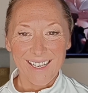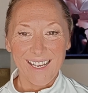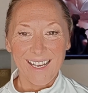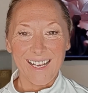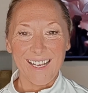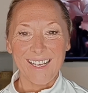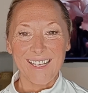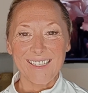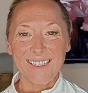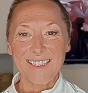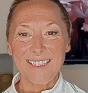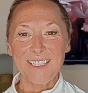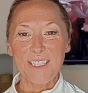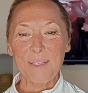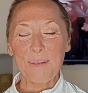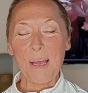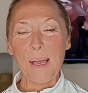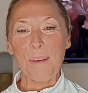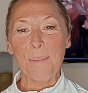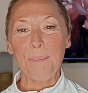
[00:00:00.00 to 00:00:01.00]
And
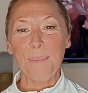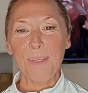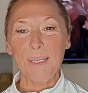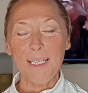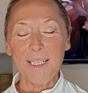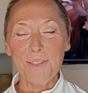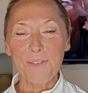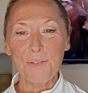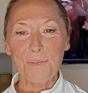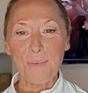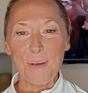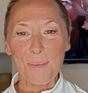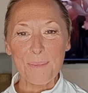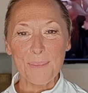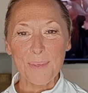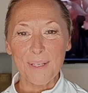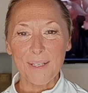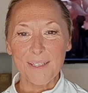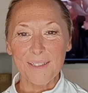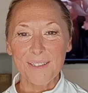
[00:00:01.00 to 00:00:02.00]
please
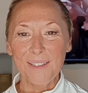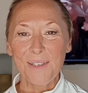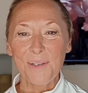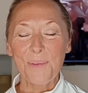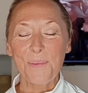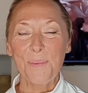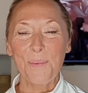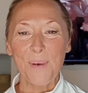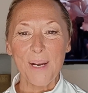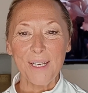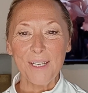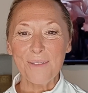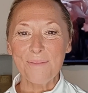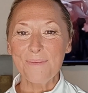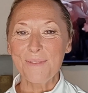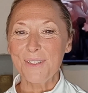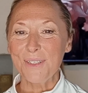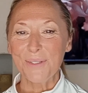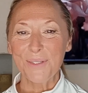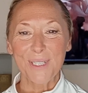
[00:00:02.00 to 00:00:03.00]
remember, when I'm
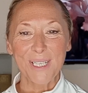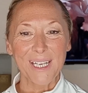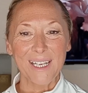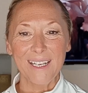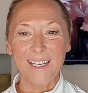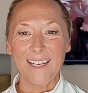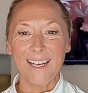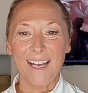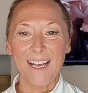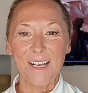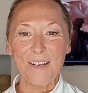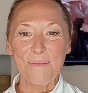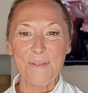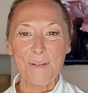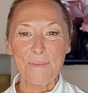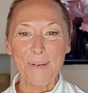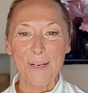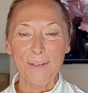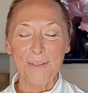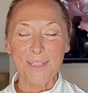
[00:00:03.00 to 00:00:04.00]
talking
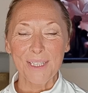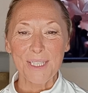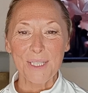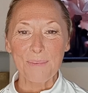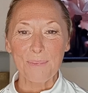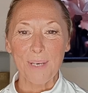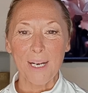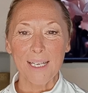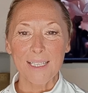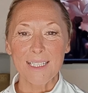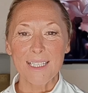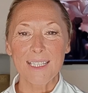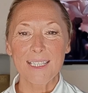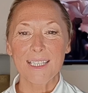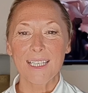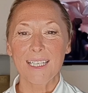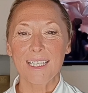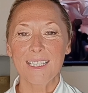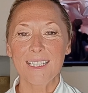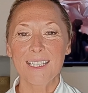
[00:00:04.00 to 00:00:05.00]
about these
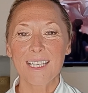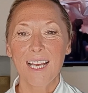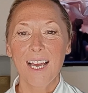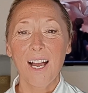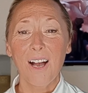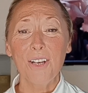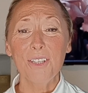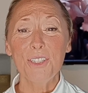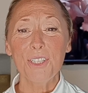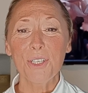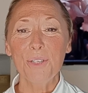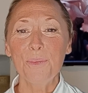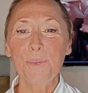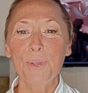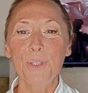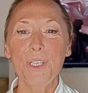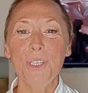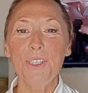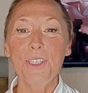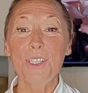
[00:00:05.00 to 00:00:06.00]
practices, I don't
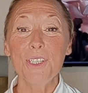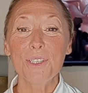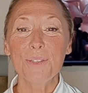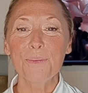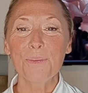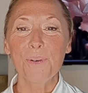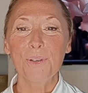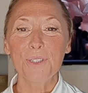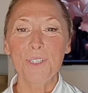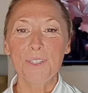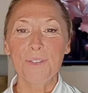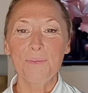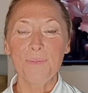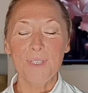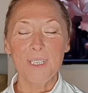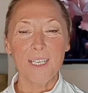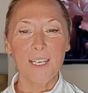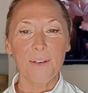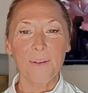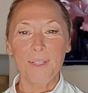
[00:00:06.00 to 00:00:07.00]
want you to just watch the
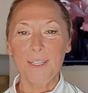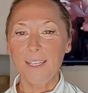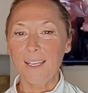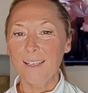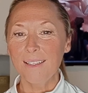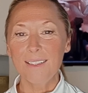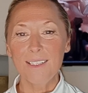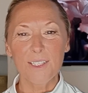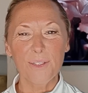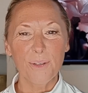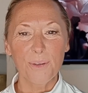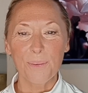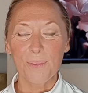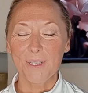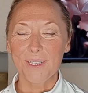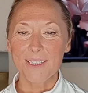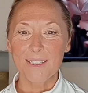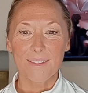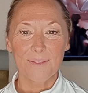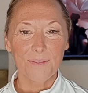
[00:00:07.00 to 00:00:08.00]
video and then do it
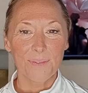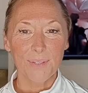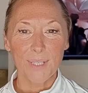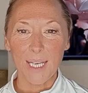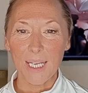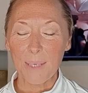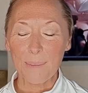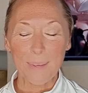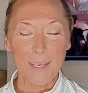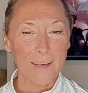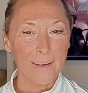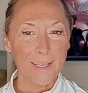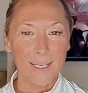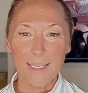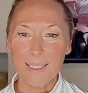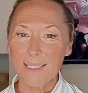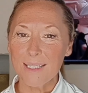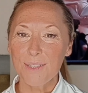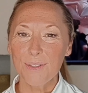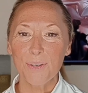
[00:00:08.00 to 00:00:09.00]
once and forget about it.
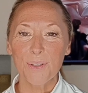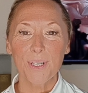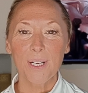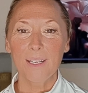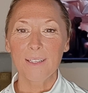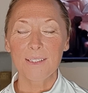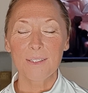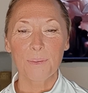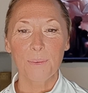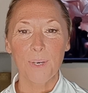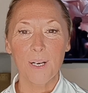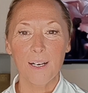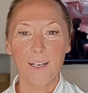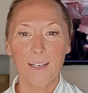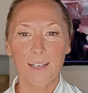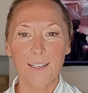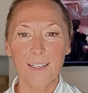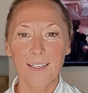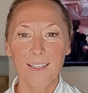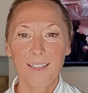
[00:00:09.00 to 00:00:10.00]
It's not going to work.